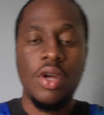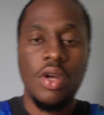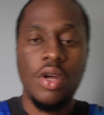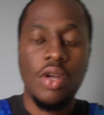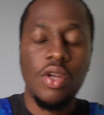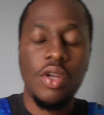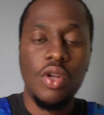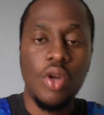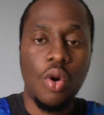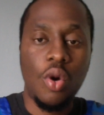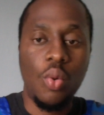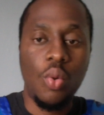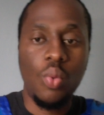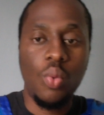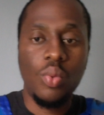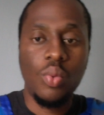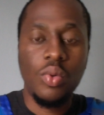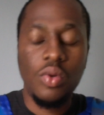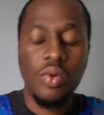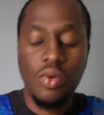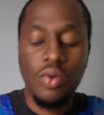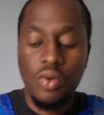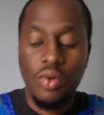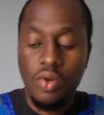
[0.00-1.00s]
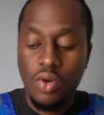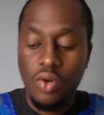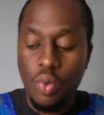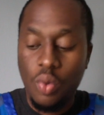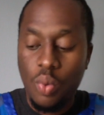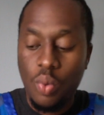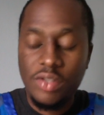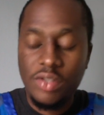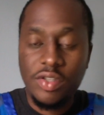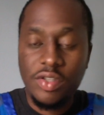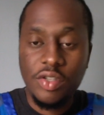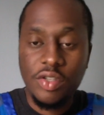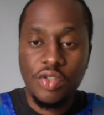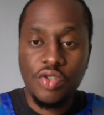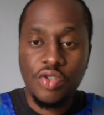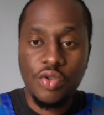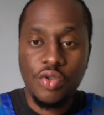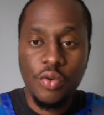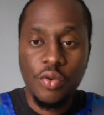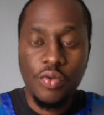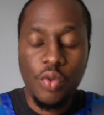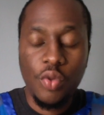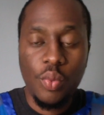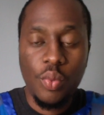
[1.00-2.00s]
the ones in this
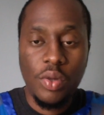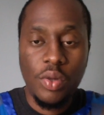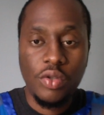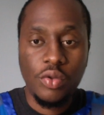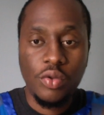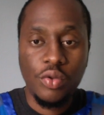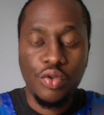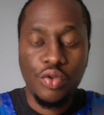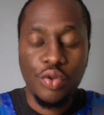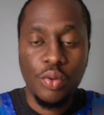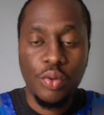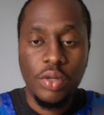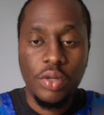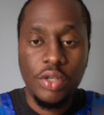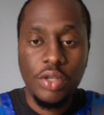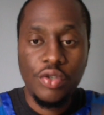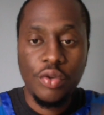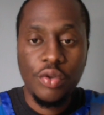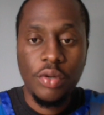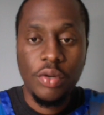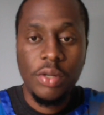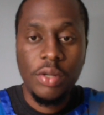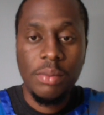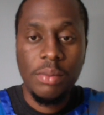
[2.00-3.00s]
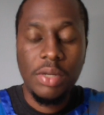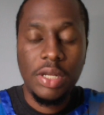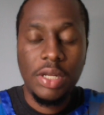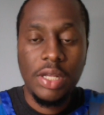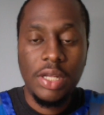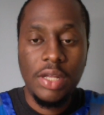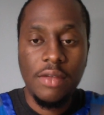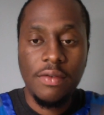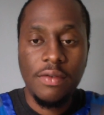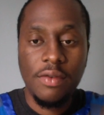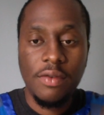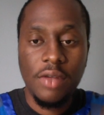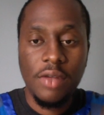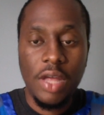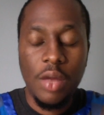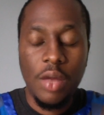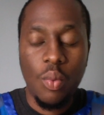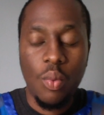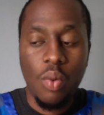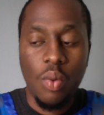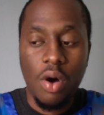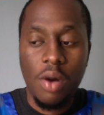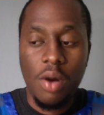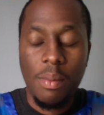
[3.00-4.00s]
truth, the ones who truly, truly believe and
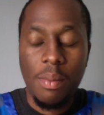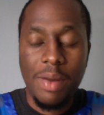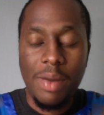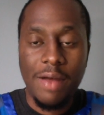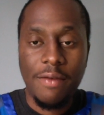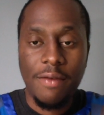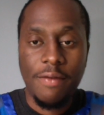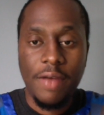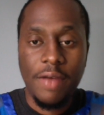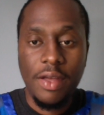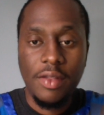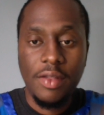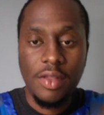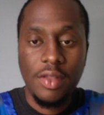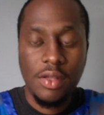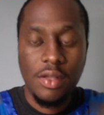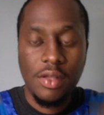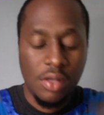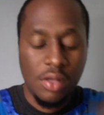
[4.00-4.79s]
walk by faith,